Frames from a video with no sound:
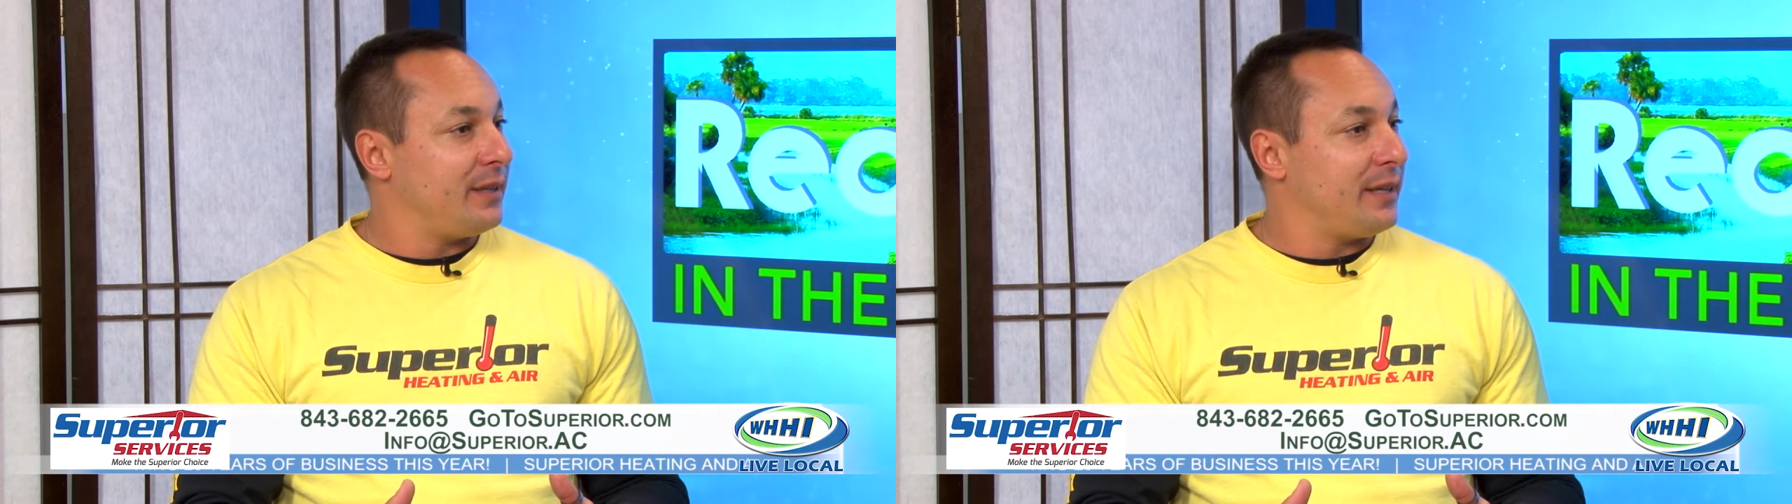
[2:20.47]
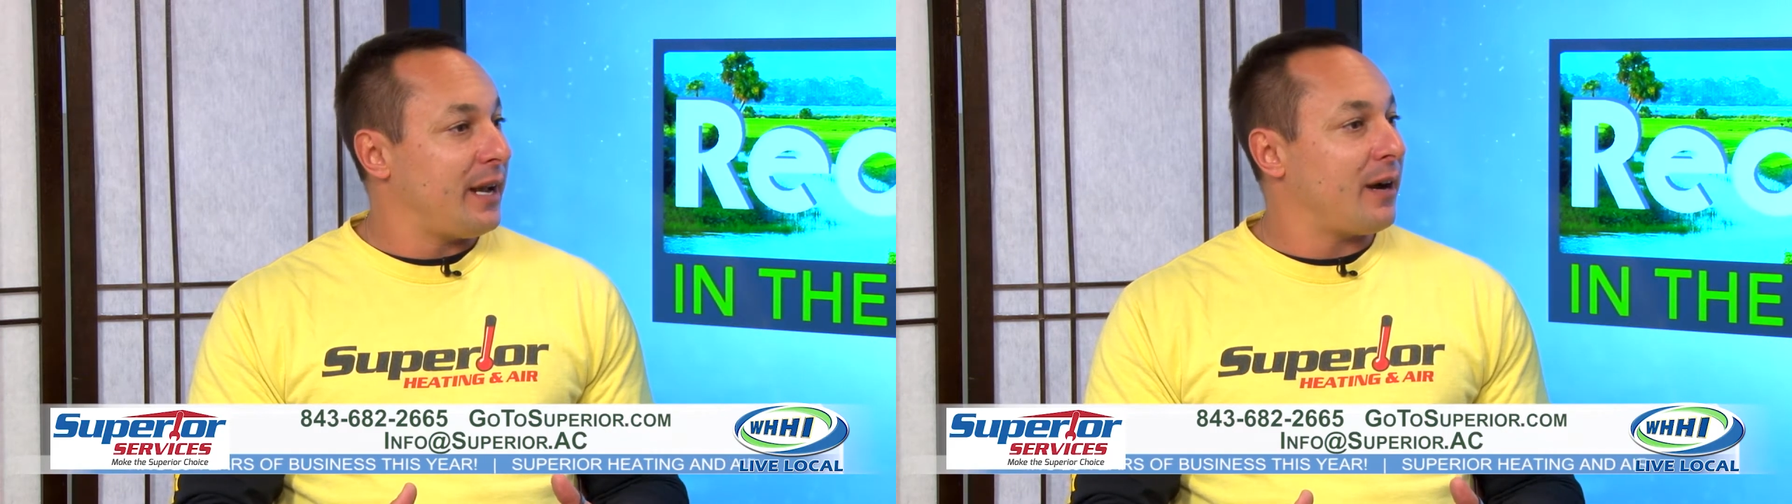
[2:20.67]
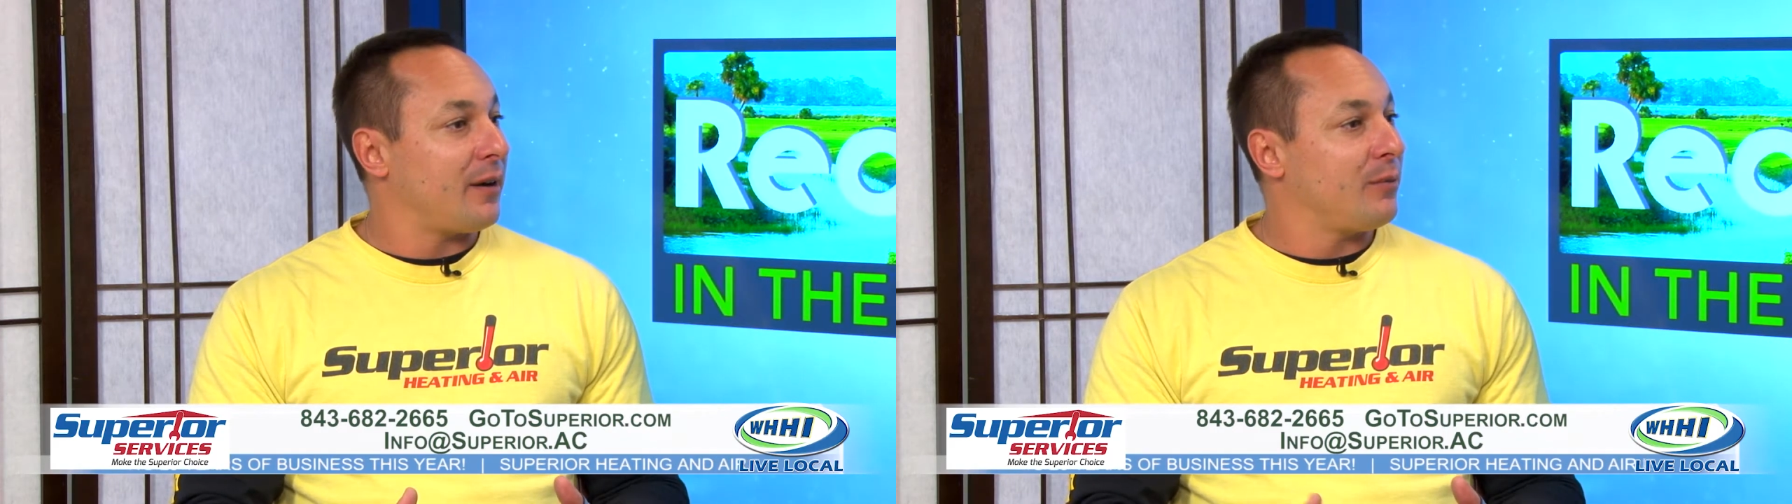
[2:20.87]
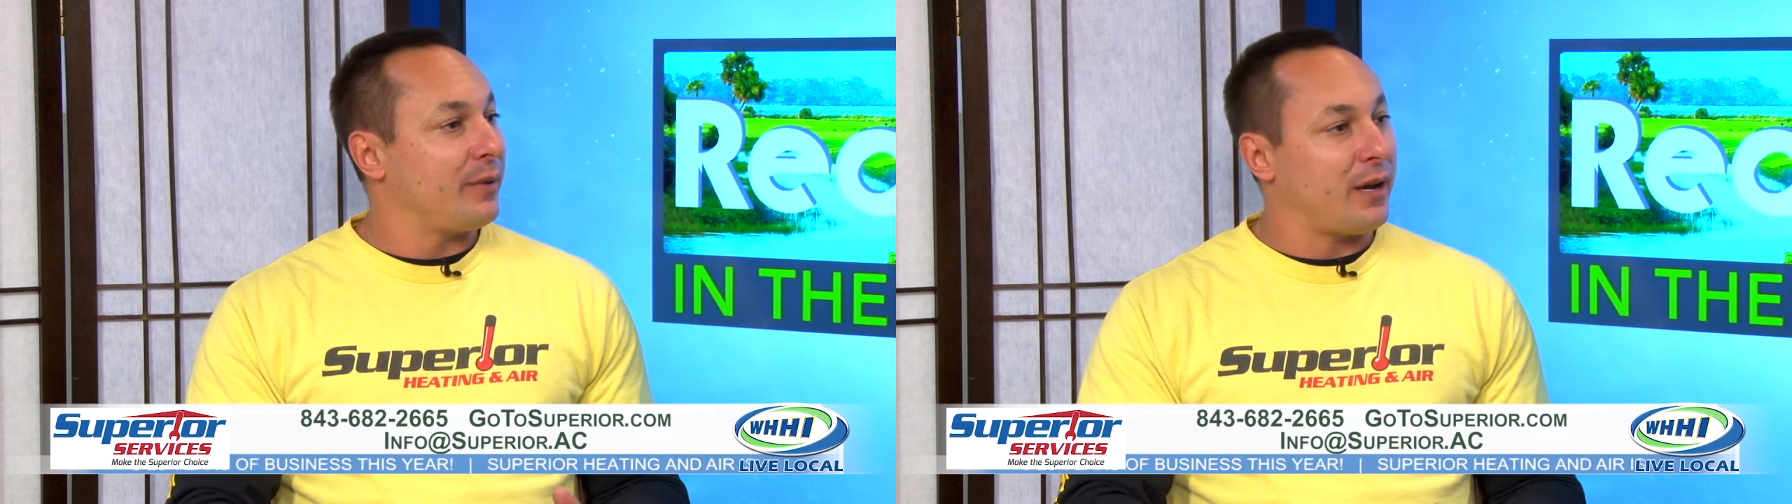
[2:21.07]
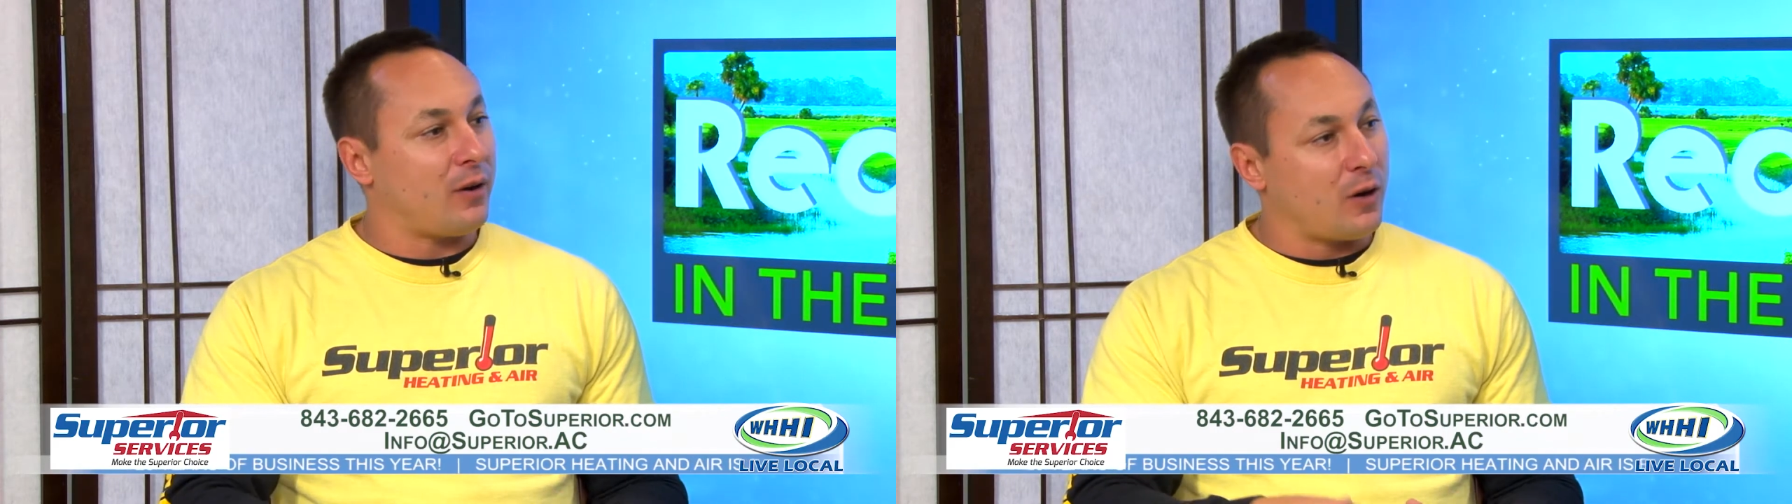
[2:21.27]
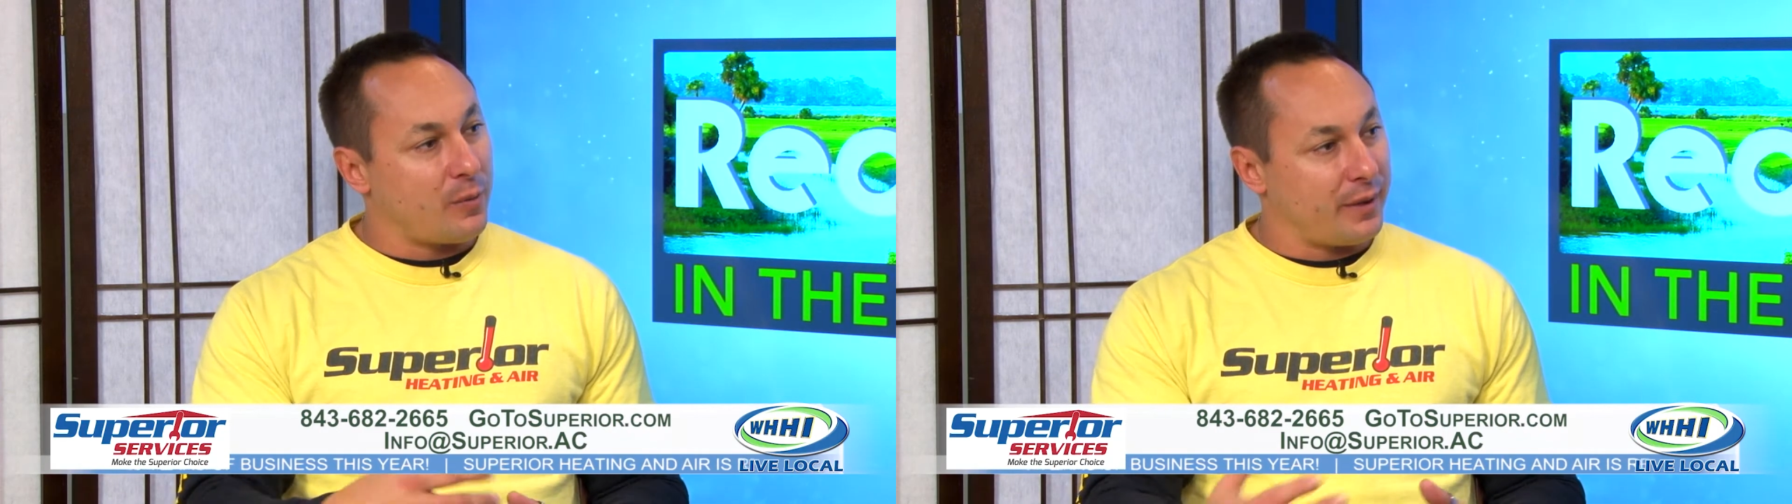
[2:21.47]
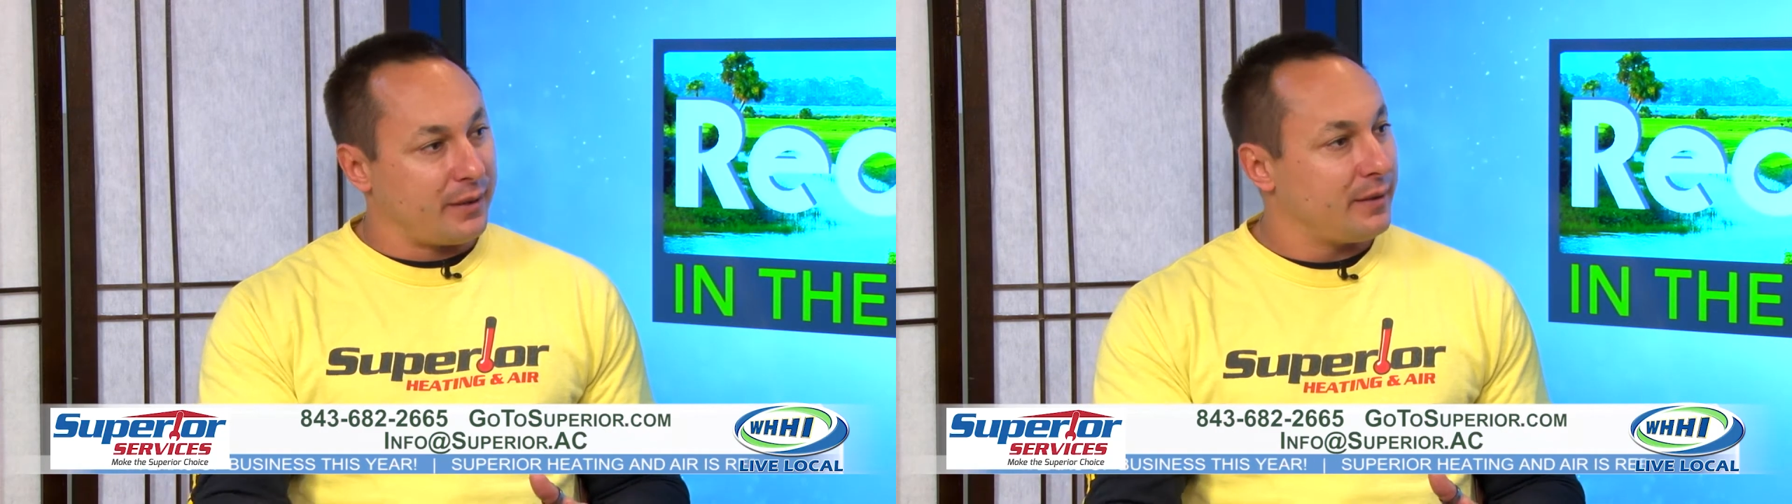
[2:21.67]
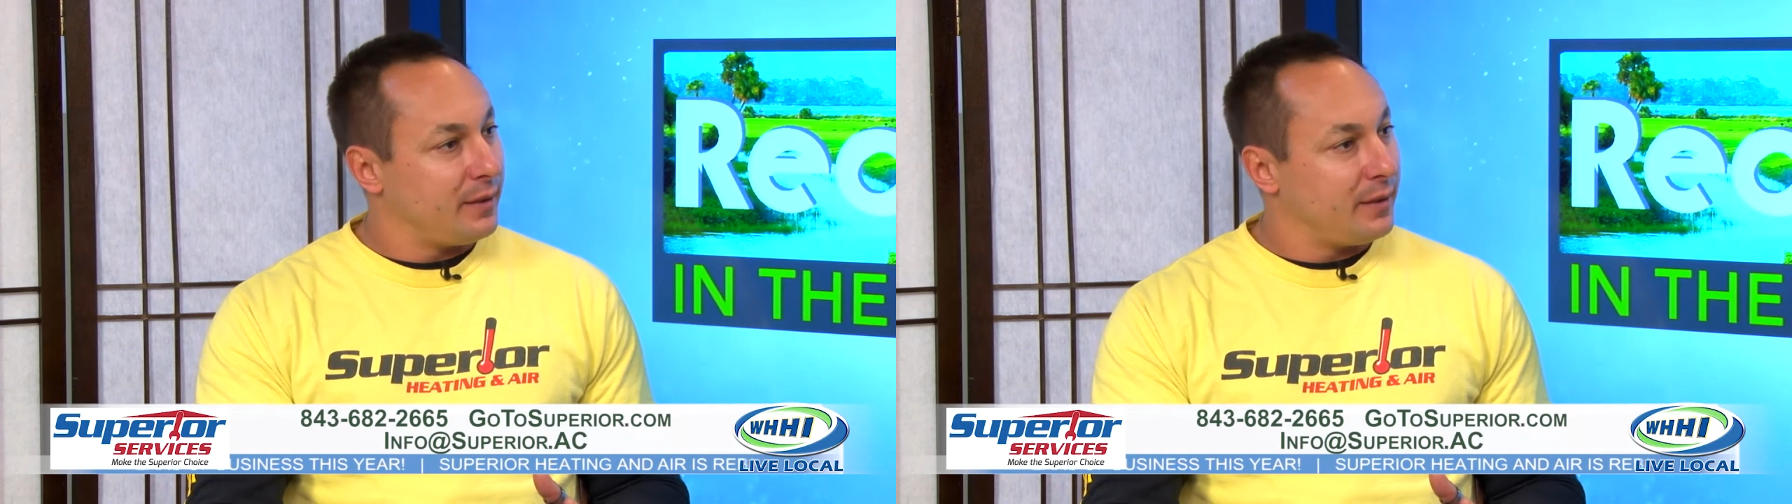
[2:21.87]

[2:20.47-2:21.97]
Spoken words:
in the air without harming,